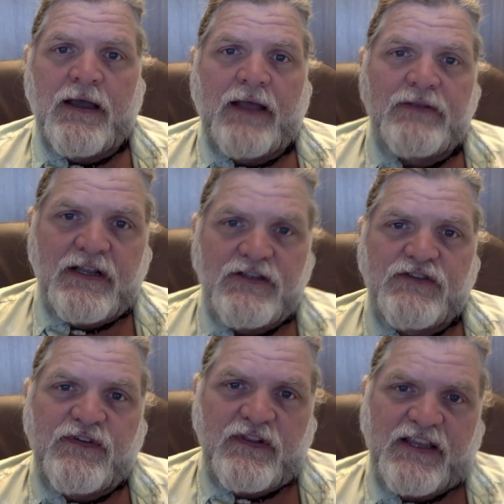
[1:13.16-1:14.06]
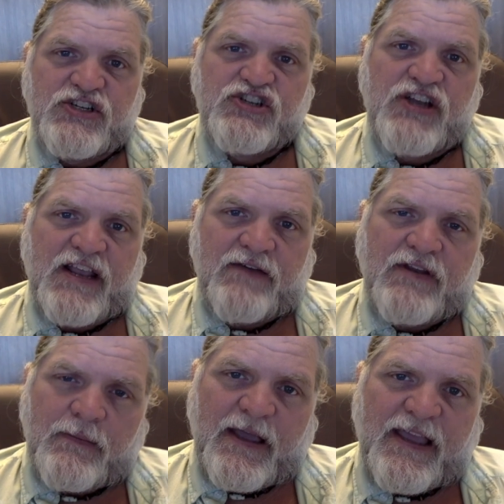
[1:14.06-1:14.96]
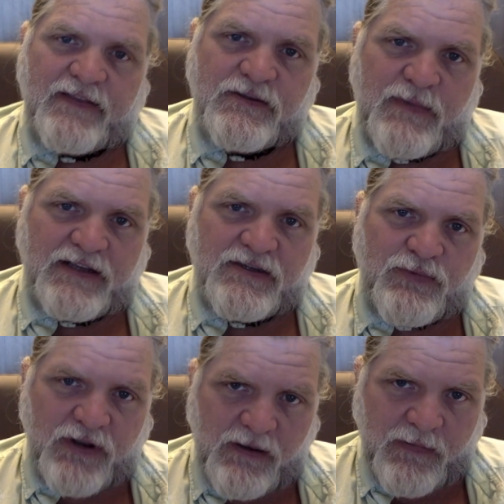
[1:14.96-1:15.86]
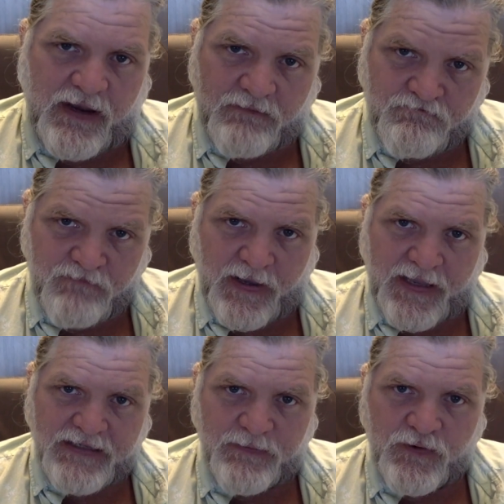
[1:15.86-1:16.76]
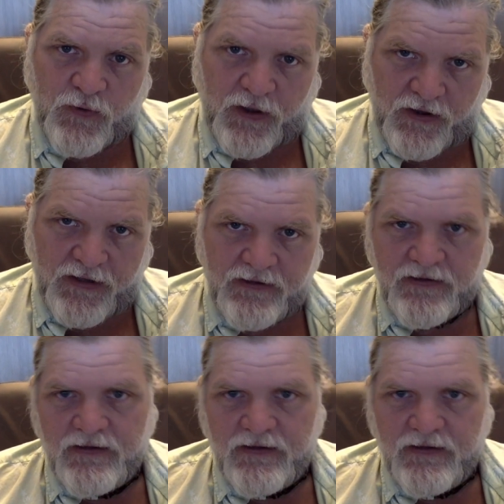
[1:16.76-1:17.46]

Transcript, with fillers: outside of just feeling like shit every time I get this medicine put in me, I guess I'm doing good.